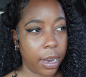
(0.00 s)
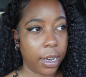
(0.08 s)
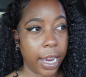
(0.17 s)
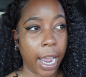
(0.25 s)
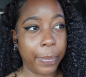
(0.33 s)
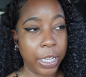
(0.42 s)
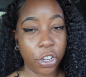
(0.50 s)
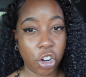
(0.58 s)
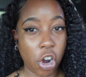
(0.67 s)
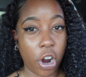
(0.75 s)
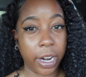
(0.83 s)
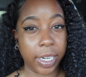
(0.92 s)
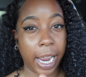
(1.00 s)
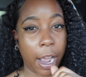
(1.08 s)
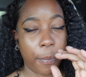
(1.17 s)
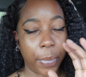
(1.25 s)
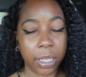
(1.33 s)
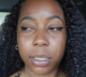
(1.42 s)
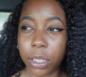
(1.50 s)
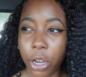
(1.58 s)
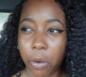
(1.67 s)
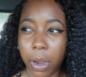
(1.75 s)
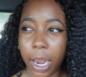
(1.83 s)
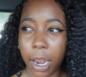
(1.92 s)
yeah, I'm in the car now. I'm about to
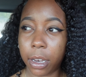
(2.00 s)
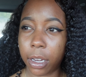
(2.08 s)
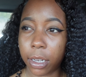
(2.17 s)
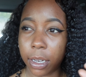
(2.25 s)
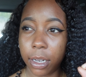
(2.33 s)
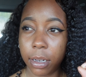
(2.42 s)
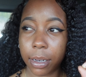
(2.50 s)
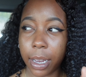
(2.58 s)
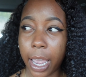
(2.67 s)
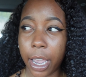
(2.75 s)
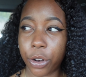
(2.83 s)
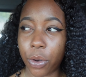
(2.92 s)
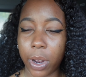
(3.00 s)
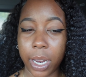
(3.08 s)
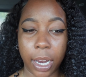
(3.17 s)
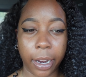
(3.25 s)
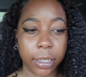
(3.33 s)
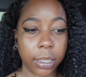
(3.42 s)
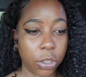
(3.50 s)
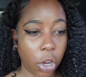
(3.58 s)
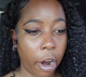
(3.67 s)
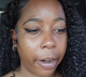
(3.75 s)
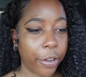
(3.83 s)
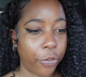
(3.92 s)
go ahead and head on in because it's
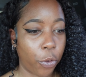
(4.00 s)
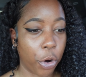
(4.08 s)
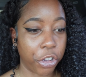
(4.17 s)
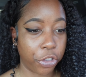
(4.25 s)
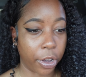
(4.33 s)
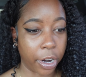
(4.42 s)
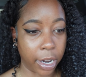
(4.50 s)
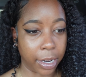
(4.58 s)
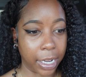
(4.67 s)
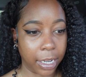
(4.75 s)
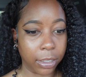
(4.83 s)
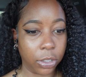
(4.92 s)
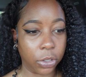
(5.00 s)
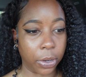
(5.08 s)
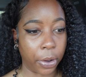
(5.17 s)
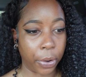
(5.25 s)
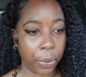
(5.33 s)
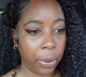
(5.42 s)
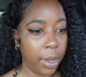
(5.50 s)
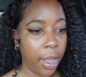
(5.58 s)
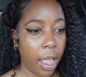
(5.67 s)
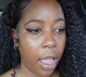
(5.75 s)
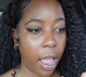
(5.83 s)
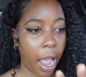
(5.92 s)
already 4:30, so
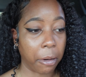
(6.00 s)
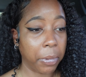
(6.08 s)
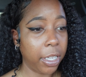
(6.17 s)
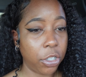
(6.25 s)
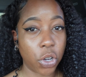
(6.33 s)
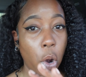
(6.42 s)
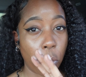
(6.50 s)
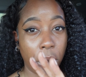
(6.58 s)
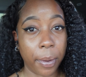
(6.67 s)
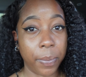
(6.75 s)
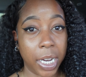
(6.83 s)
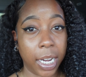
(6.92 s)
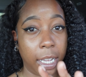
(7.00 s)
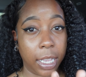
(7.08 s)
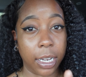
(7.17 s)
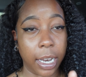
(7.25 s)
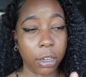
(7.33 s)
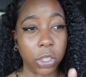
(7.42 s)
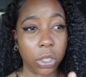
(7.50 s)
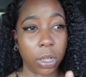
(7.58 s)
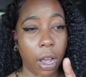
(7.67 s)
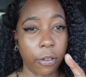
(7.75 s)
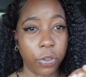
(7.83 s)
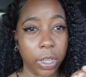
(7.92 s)
I really don't want to be in the nail
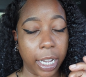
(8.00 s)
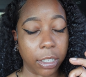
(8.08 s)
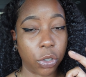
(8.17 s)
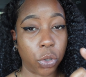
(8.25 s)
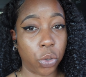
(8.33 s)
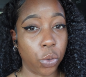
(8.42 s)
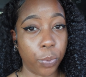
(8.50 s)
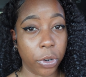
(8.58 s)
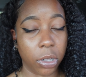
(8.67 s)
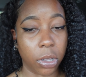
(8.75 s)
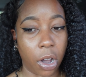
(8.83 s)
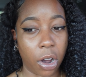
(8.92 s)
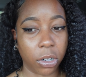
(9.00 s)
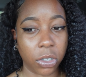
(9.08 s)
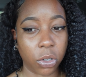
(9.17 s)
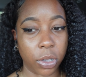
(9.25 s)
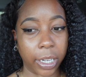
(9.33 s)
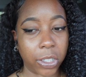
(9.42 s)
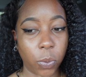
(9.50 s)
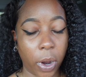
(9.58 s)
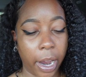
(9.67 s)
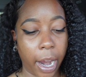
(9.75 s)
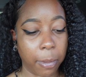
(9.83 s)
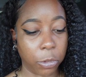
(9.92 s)
salon for like super long. So that's
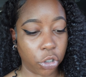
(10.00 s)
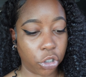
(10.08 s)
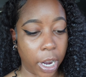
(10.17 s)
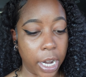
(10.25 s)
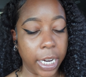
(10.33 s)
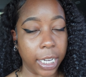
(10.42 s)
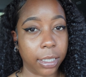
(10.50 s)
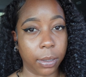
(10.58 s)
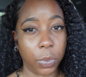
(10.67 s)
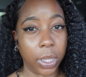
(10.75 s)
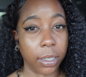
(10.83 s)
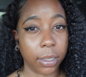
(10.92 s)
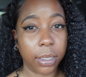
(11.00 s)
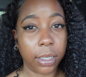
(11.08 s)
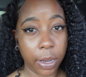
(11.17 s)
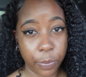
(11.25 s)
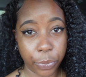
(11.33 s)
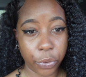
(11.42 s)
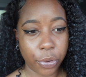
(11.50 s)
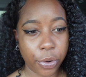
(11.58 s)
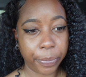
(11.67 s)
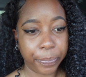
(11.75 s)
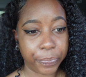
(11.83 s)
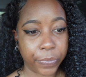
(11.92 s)
why I'm just trying to get something simple.